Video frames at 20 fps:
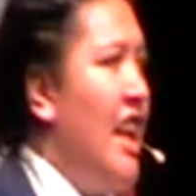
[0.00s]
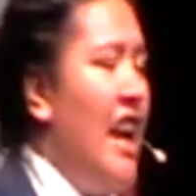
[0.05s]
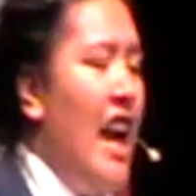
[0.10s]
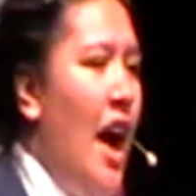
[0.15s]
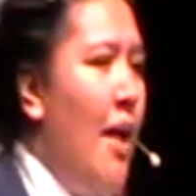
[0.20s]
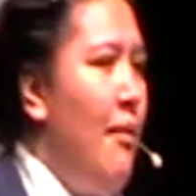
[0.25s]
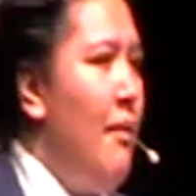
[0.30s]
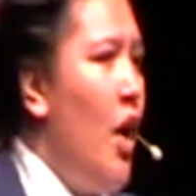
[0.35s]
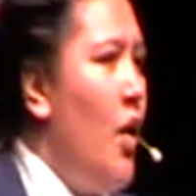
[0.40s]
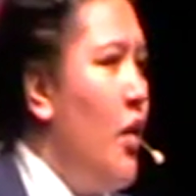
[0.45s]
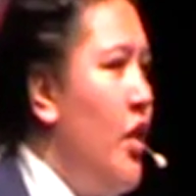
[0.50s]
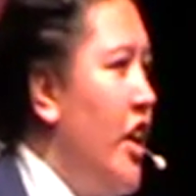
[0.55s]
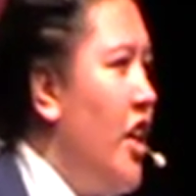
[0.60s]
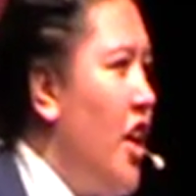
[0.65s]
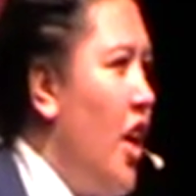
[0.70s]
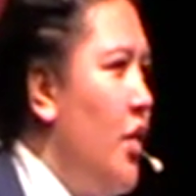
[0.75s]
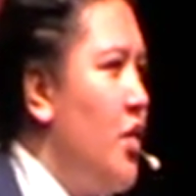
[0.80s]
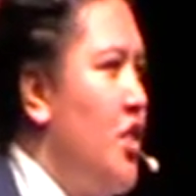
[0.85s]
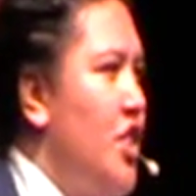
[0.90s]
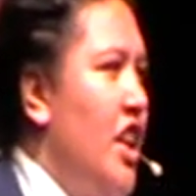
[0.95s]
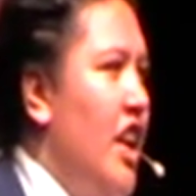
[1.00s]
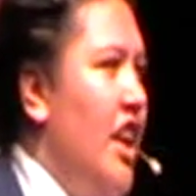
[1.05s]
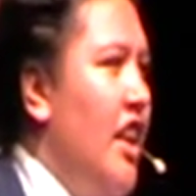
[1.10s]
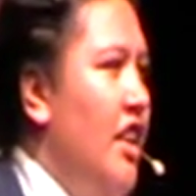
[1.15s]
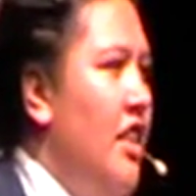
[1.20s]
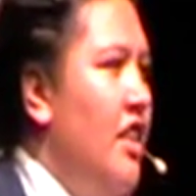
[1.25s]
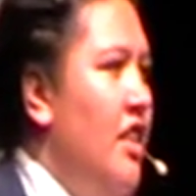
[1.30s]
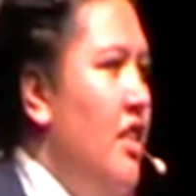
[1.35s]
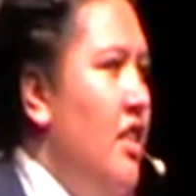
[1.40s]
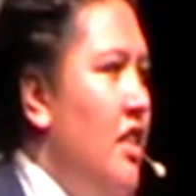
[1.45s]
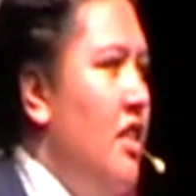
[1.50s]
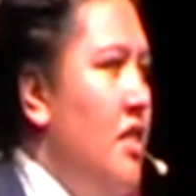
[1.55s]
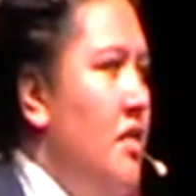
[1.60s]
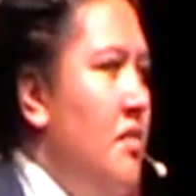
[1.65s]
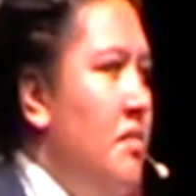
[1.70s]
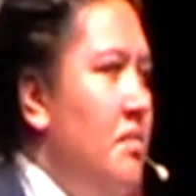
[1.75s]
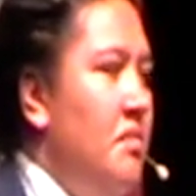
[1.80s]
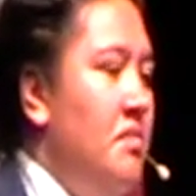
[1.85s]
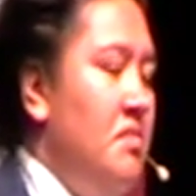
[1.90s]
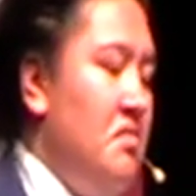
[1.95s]
that our Māori culture
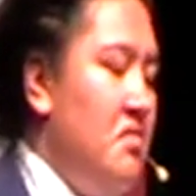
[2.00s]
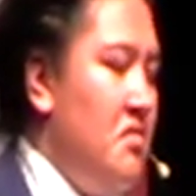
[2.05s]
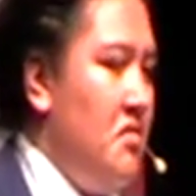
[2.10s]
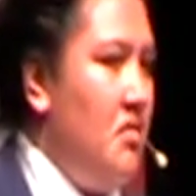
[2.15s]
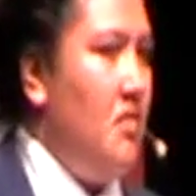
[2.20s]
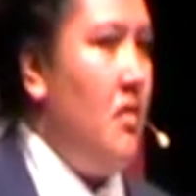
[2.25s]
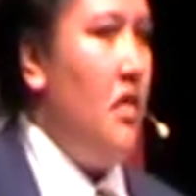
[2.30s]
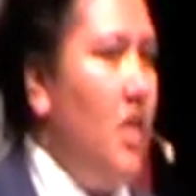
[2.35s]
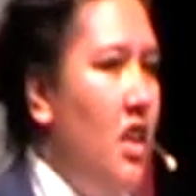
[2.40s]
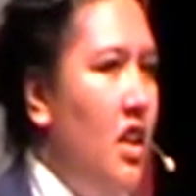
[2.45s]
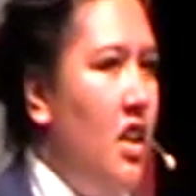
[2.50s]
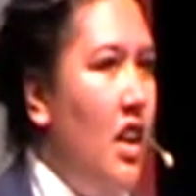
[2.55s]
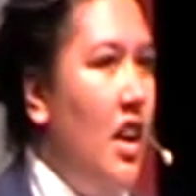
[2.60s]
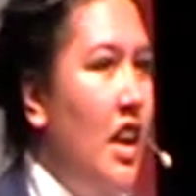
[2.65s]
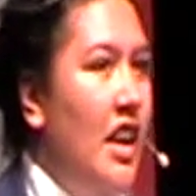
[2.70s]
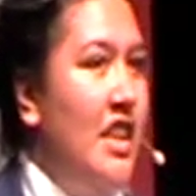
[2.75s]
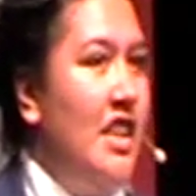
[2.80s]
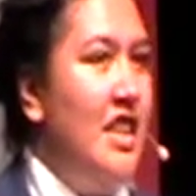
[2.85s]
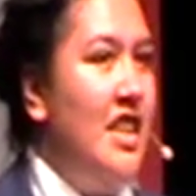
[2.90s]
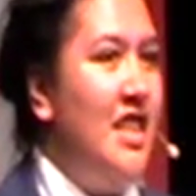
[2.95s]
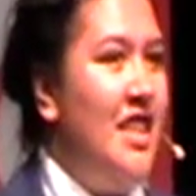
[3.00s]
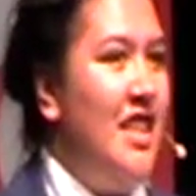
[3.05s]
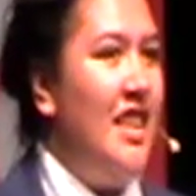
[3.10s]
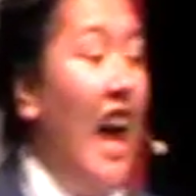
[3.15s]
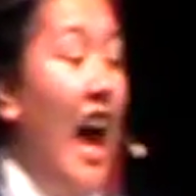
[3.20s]
is